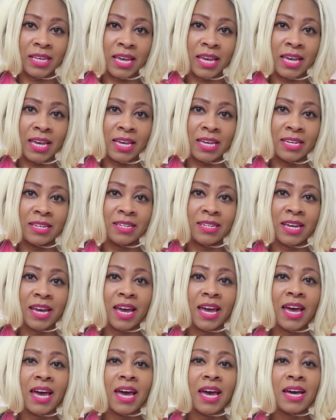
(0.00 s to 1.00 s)
And
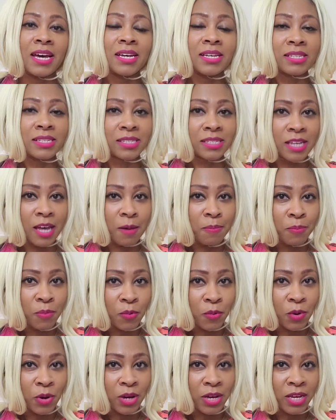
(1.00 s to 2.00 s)
step
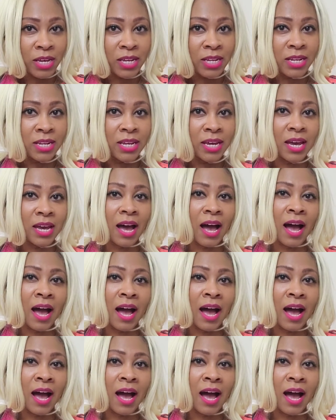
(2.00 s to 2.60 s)
one,